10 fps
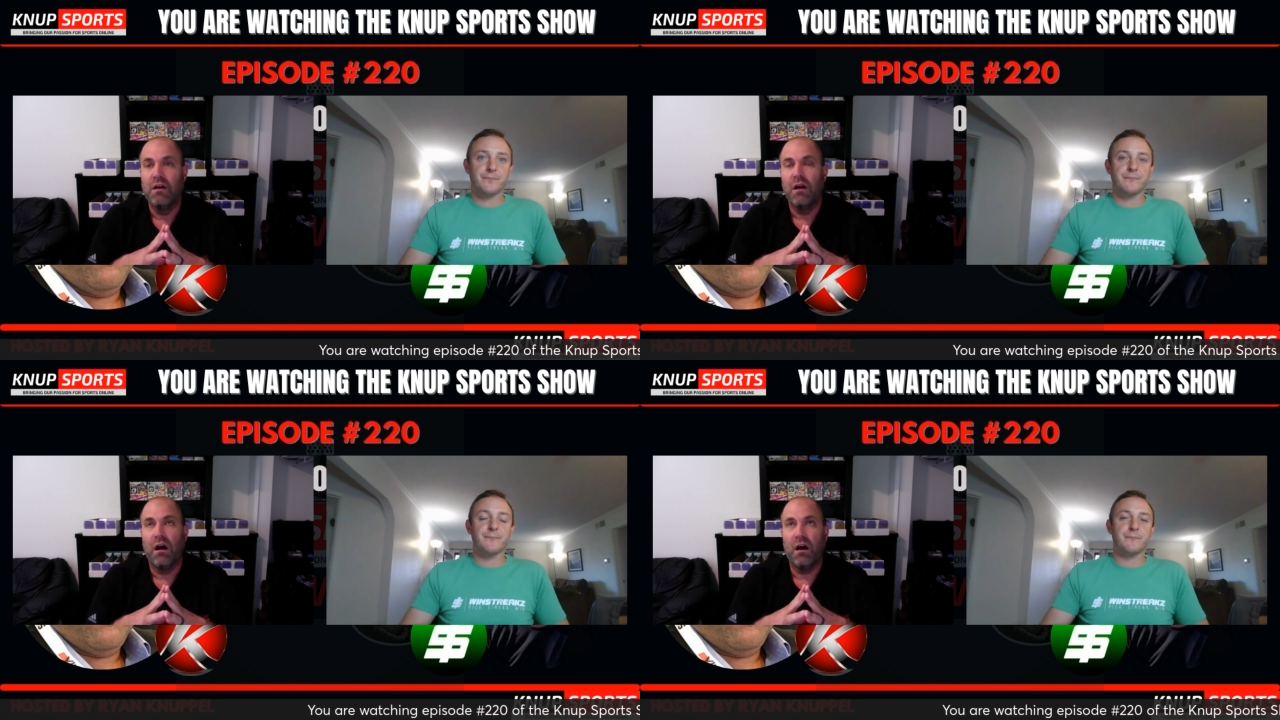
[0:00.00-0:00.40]

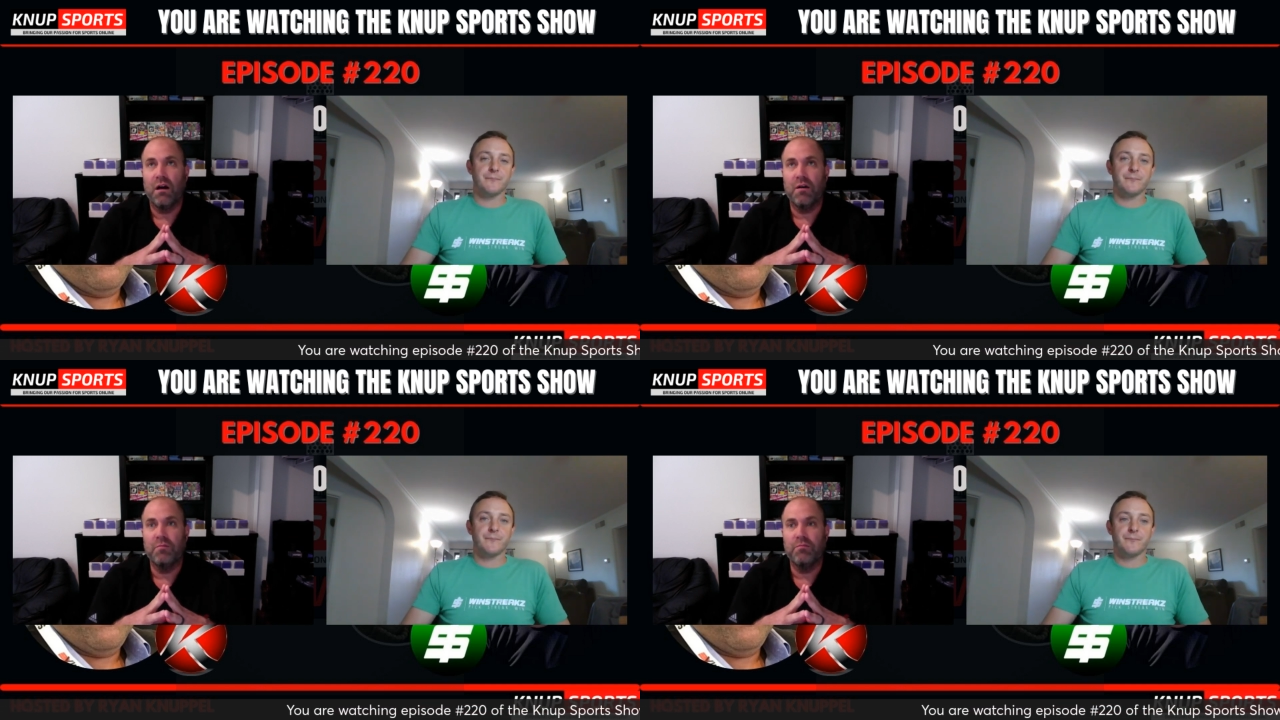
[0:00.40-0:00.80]

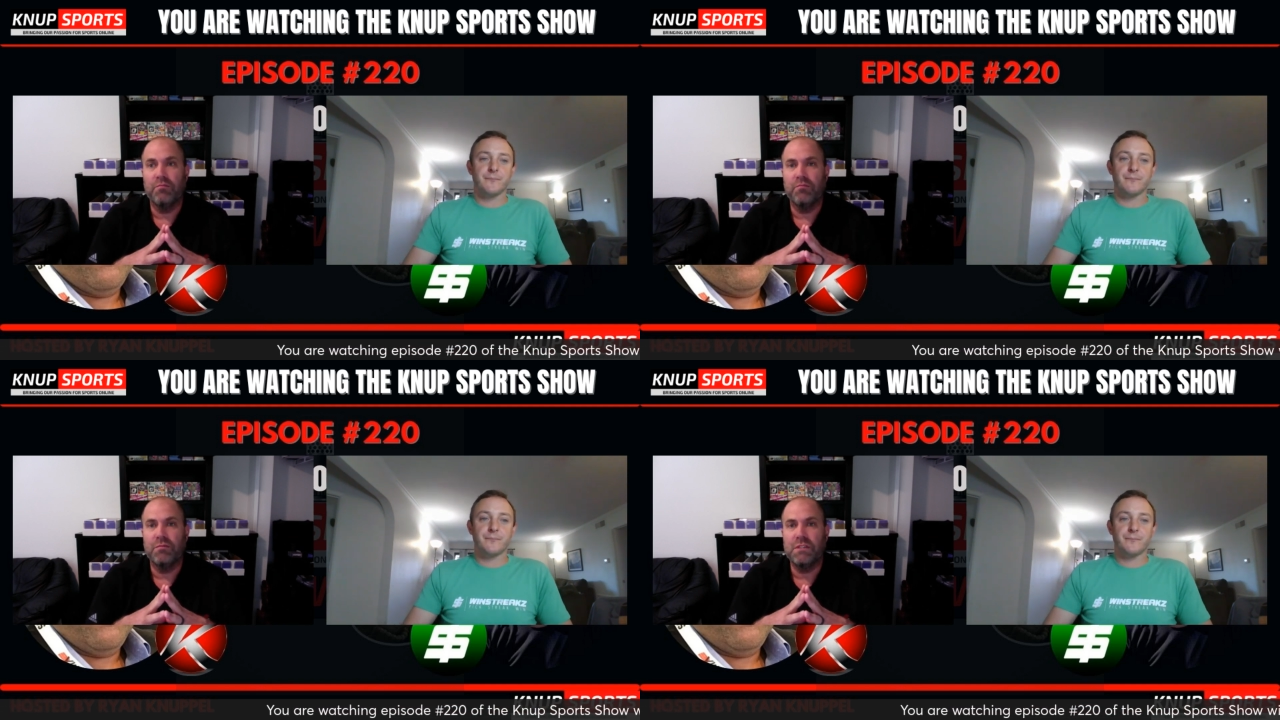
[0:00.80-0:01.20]
Speaker 1: Um,
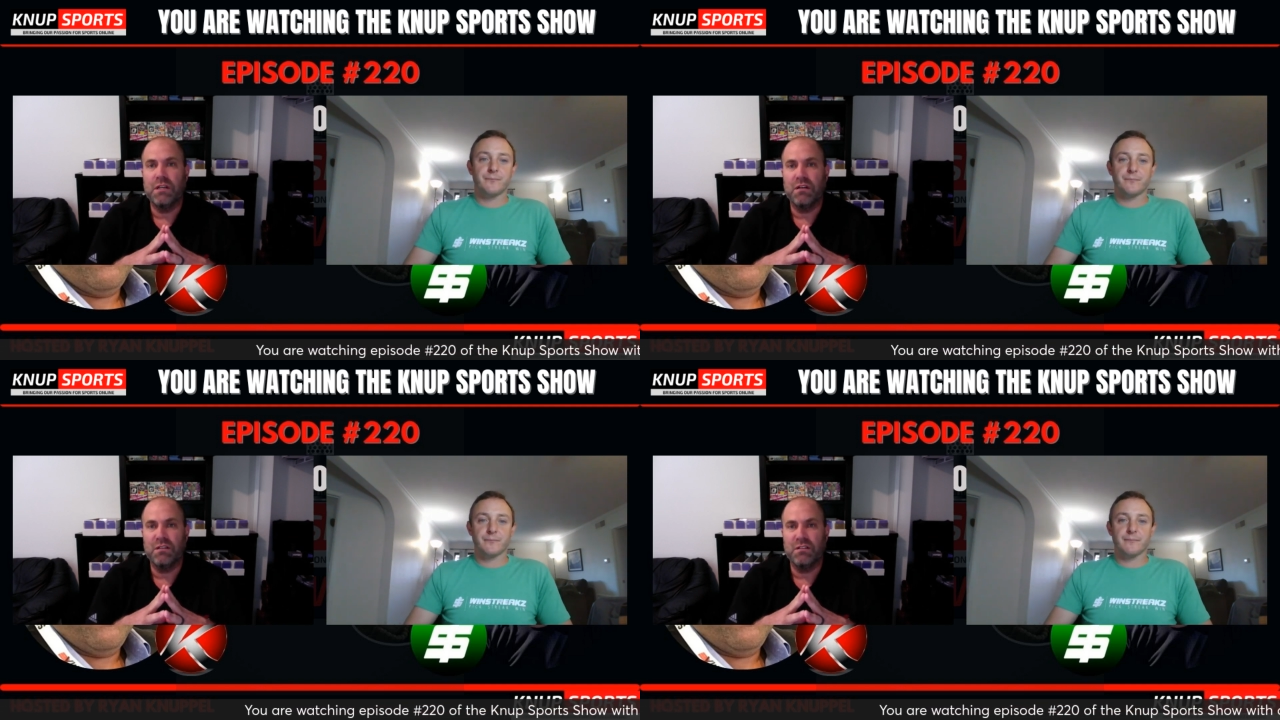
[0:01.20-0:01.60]

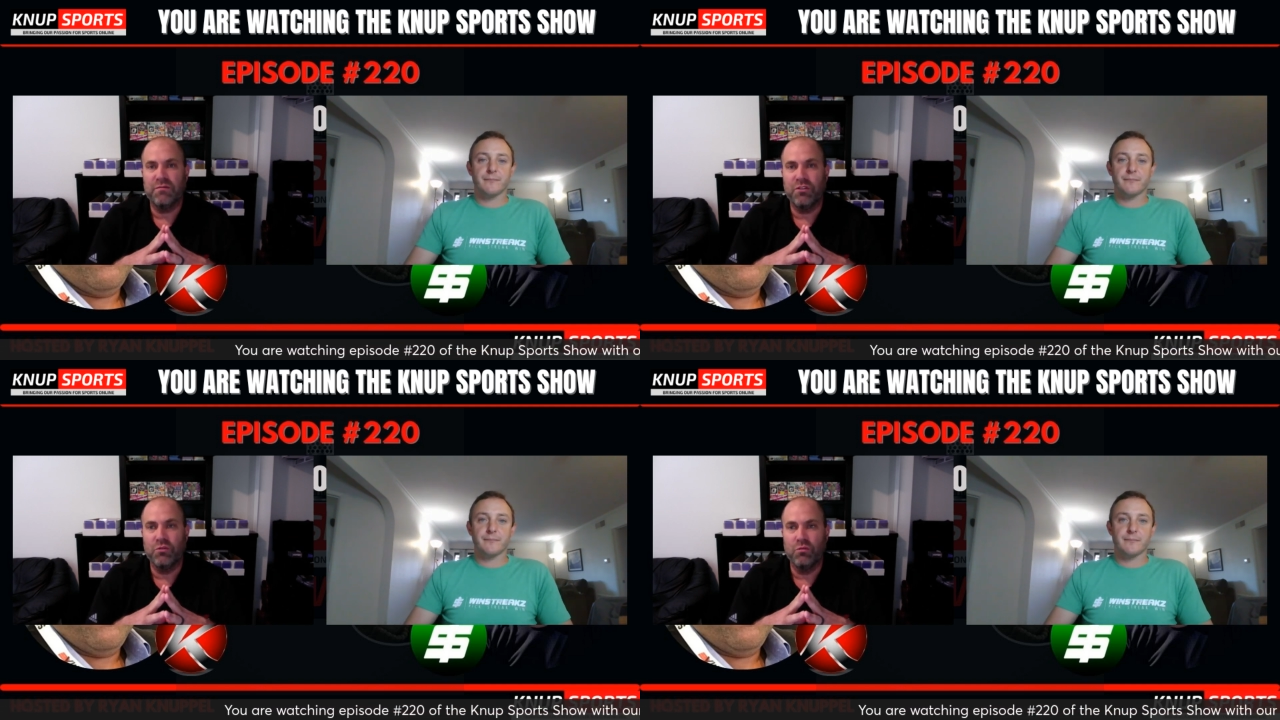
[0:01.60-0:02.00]
tell us a
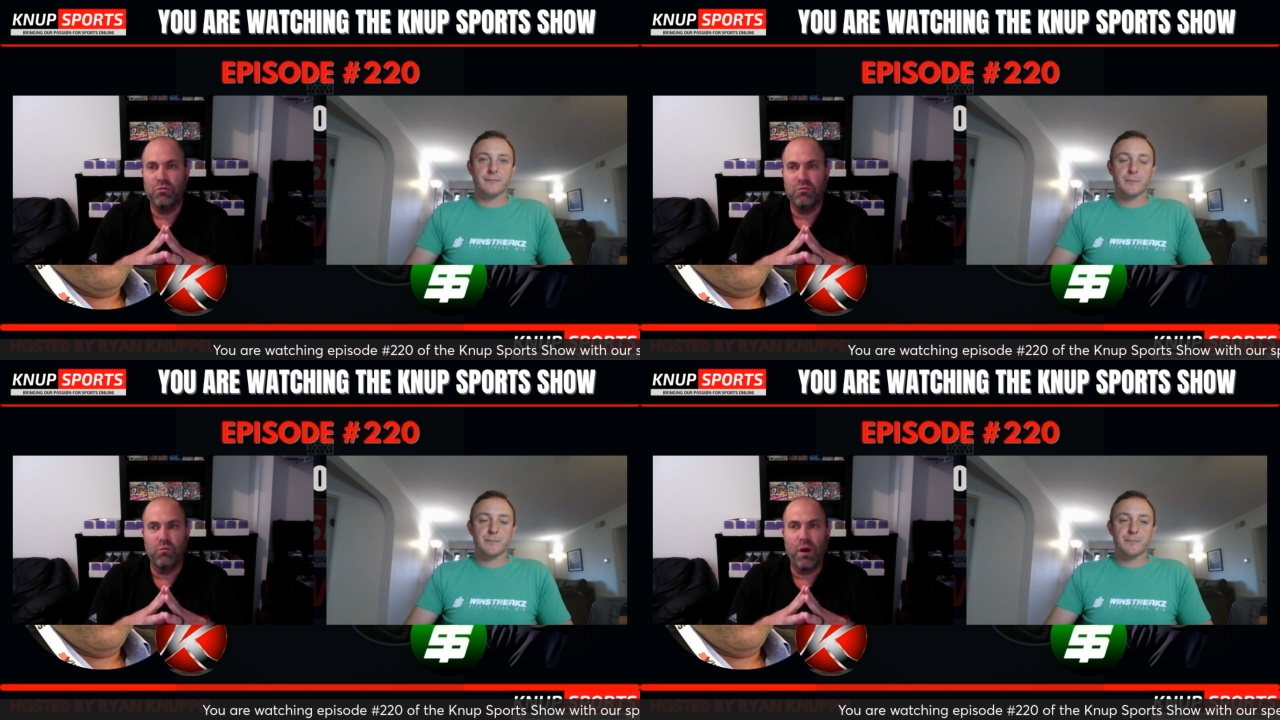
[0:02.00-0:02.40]
few
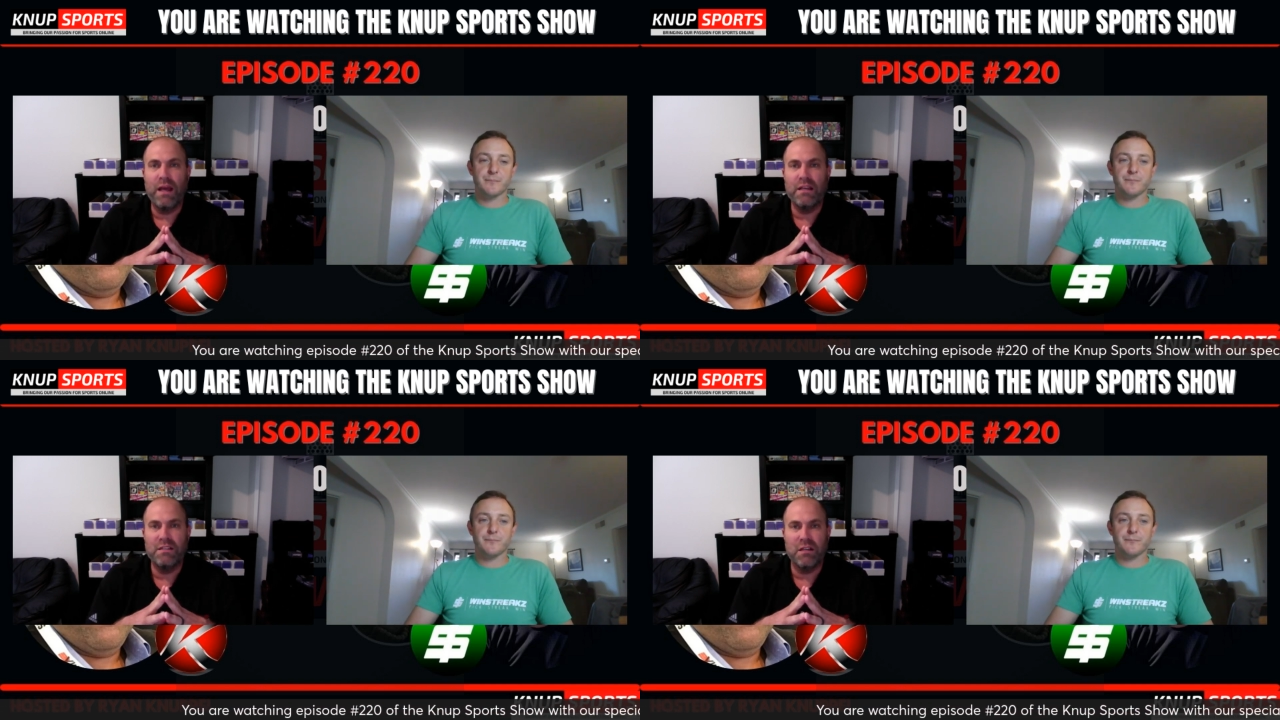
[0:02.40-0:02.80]

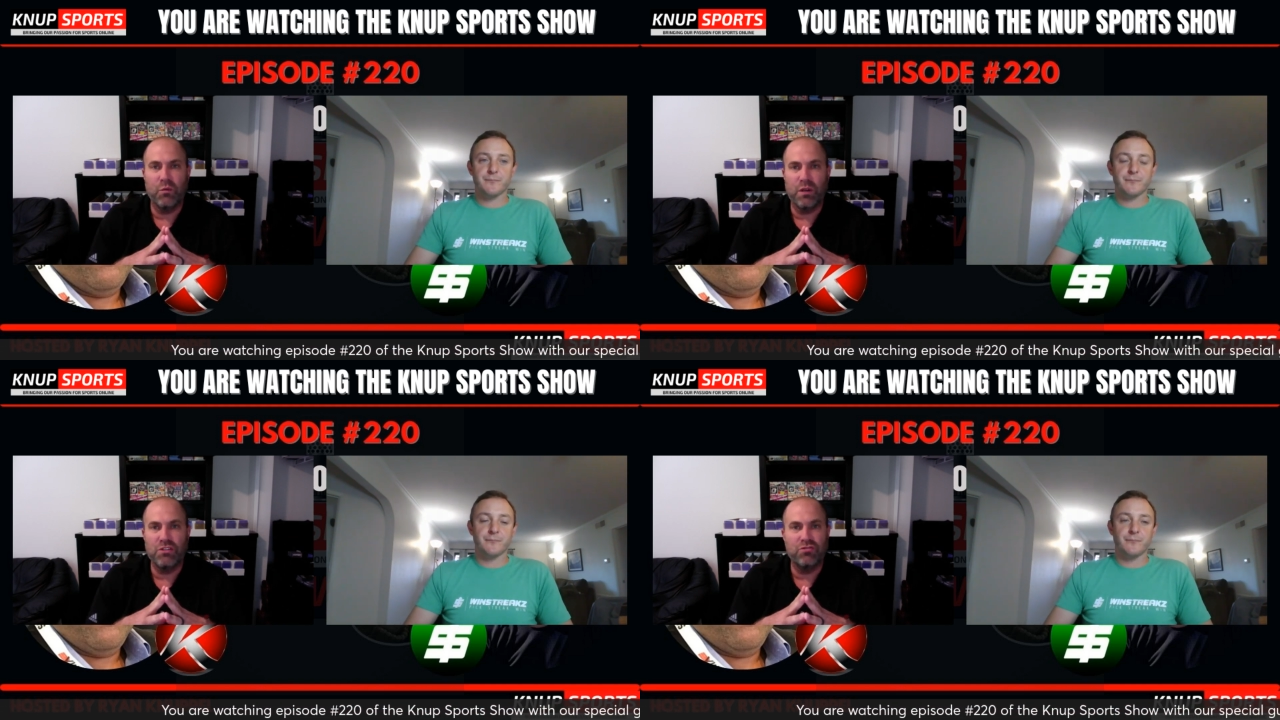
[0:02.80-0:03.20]
ways that
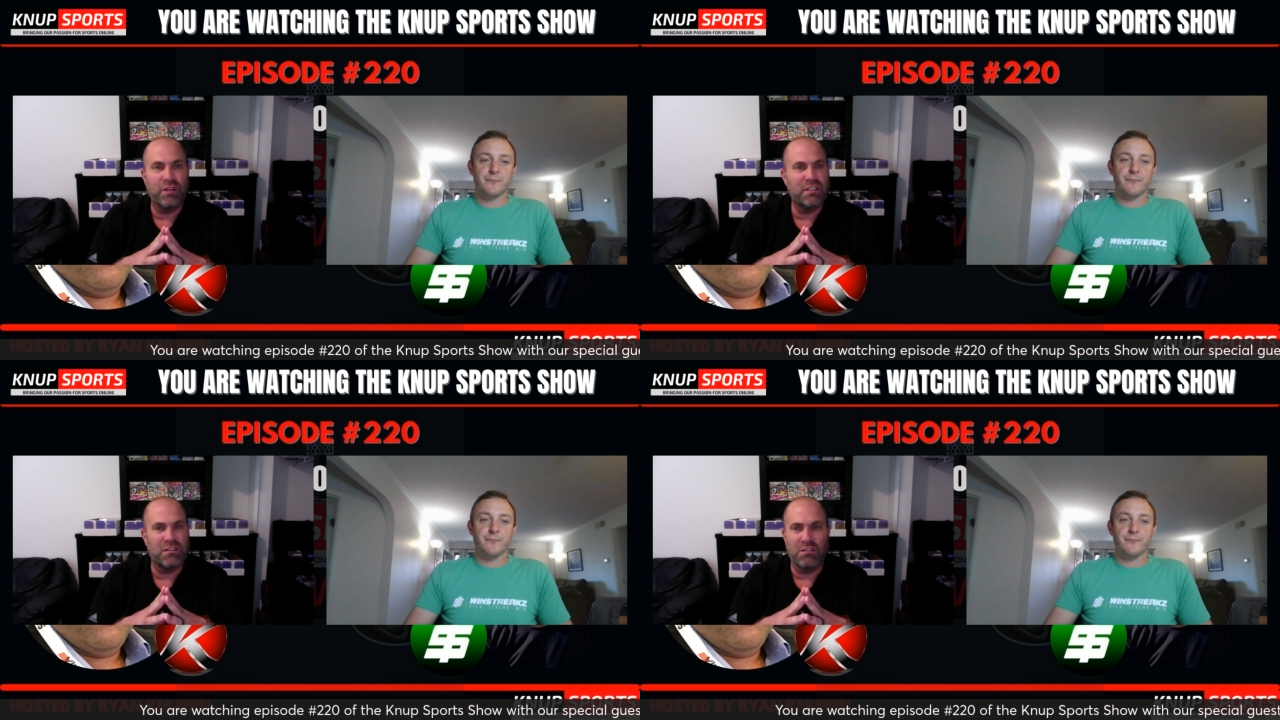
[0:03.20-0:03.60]

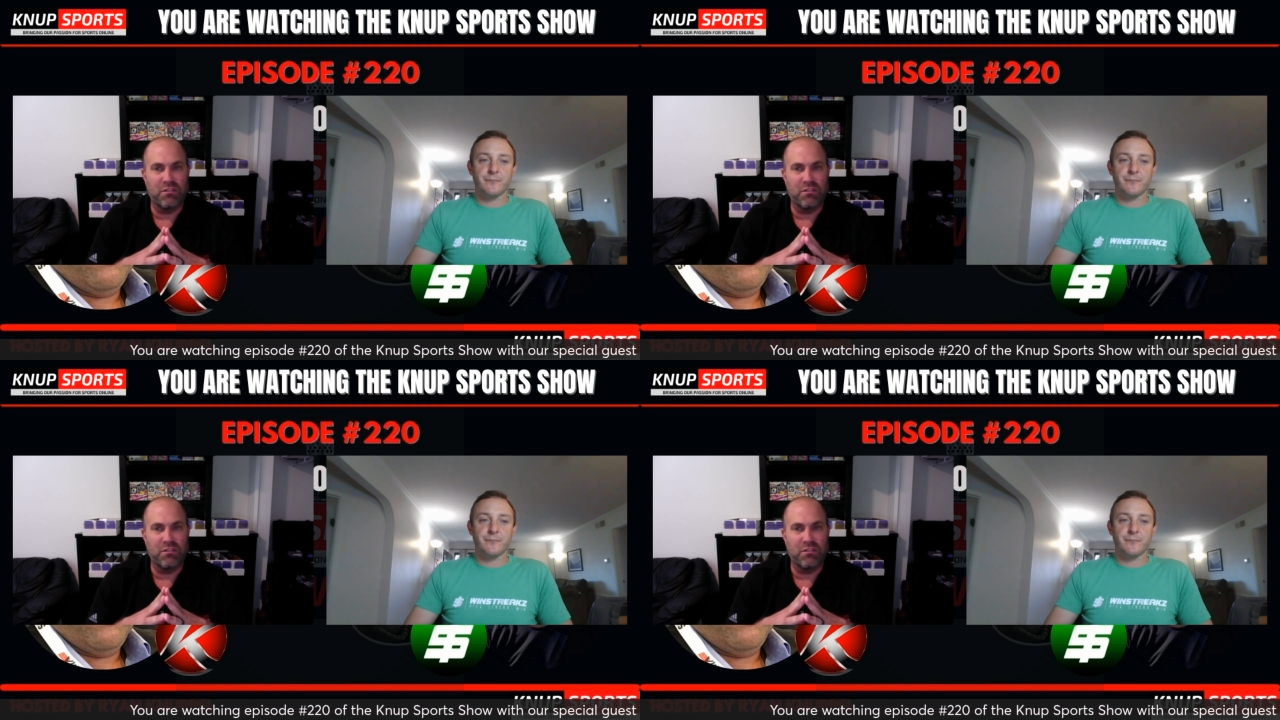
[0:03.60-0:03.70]
WinStreakz a little